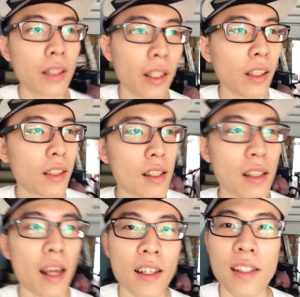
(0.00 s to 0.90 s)
Taking the
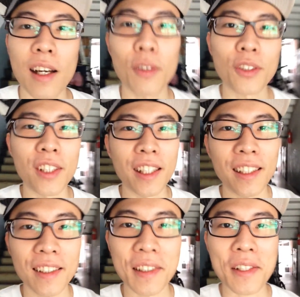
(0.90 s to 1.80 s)
stairs down
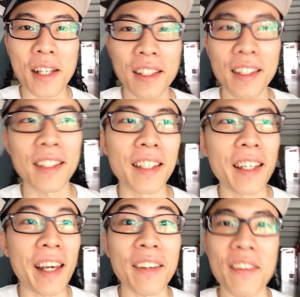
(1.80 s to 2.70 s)
today, starting the
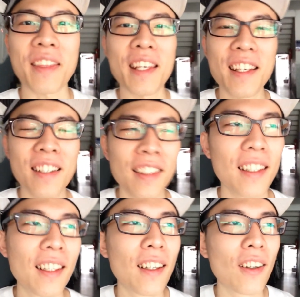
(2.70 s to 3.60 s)
day healthy.
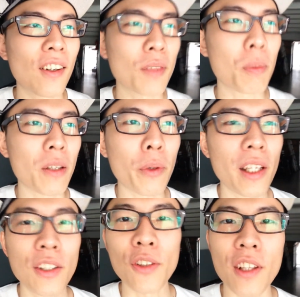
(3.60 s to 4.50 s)
On my
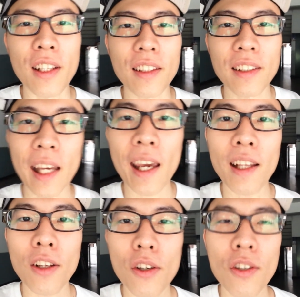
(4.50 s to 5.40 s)
way to the
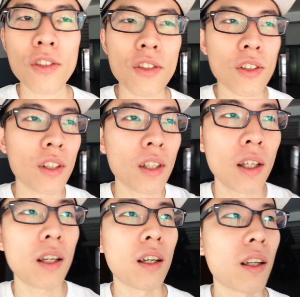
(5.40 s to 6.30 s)
tailors,
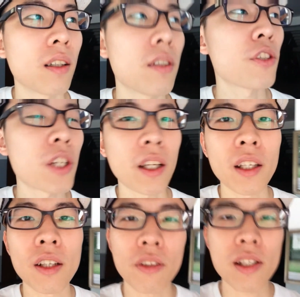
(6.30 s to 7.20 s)
uh,
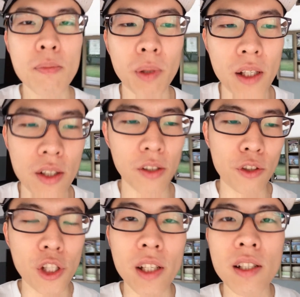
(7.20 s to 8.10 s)
checking out this place
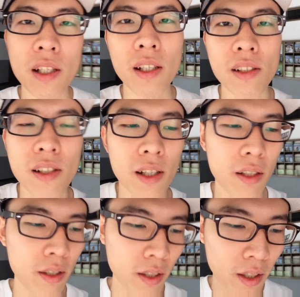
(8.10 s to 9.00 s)
called Jesse and
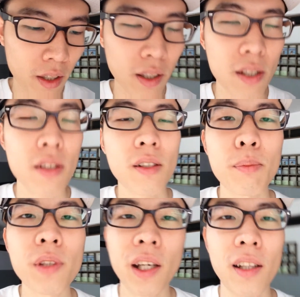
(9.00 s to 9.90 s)
Son
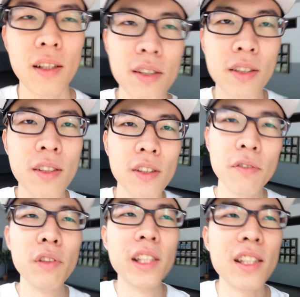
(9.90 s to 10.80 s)
Custom Tailors.
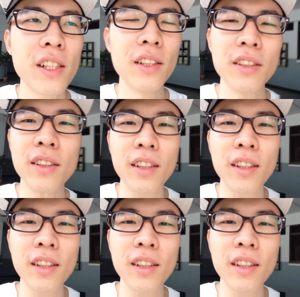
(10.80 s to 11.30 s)
Hopefully, it's good.